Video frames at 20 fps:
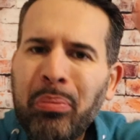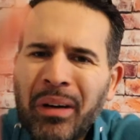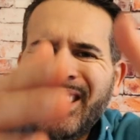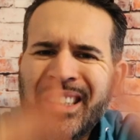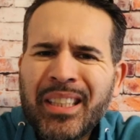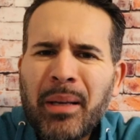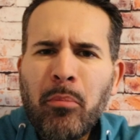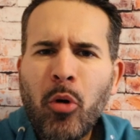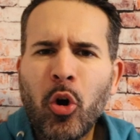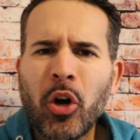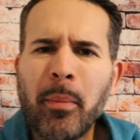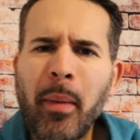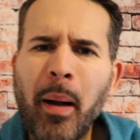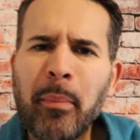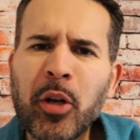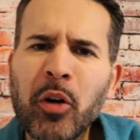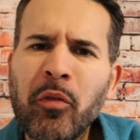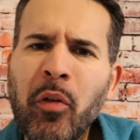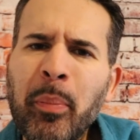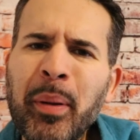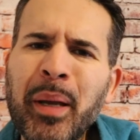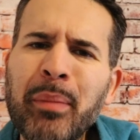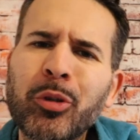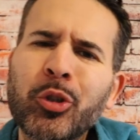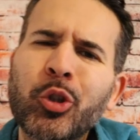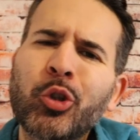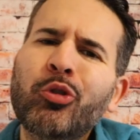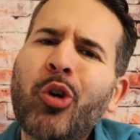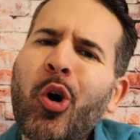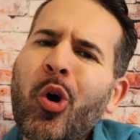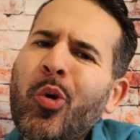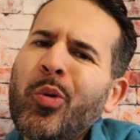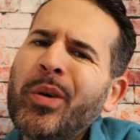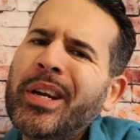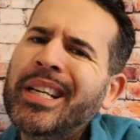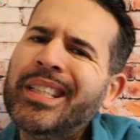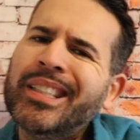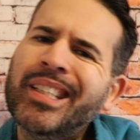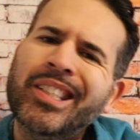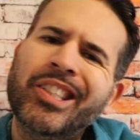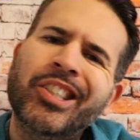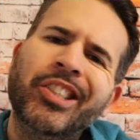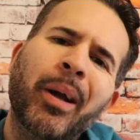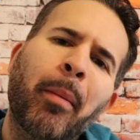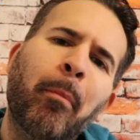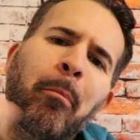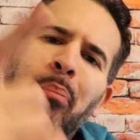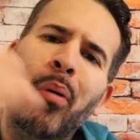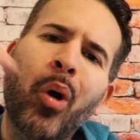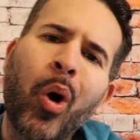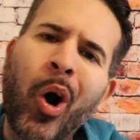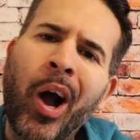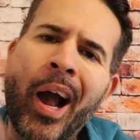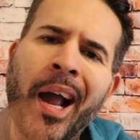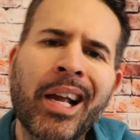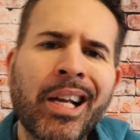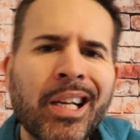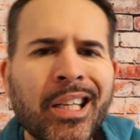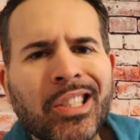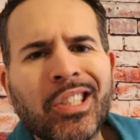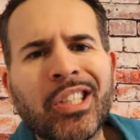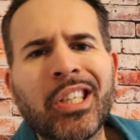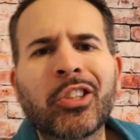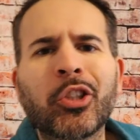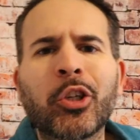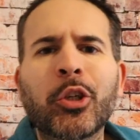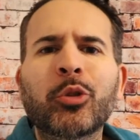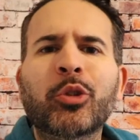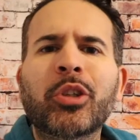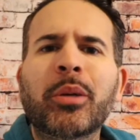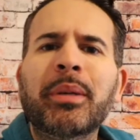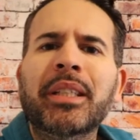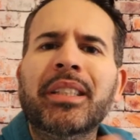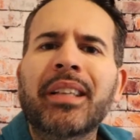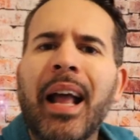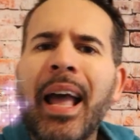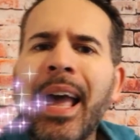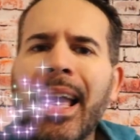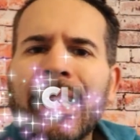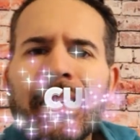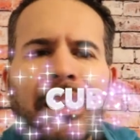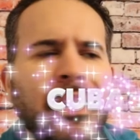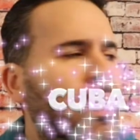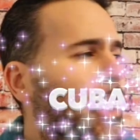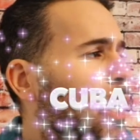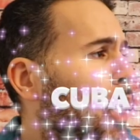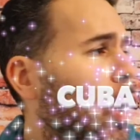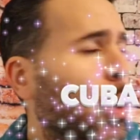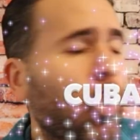Blessed morning, my beautiful peoples. You know who it is. It's your boy, C to the U to the B to the A.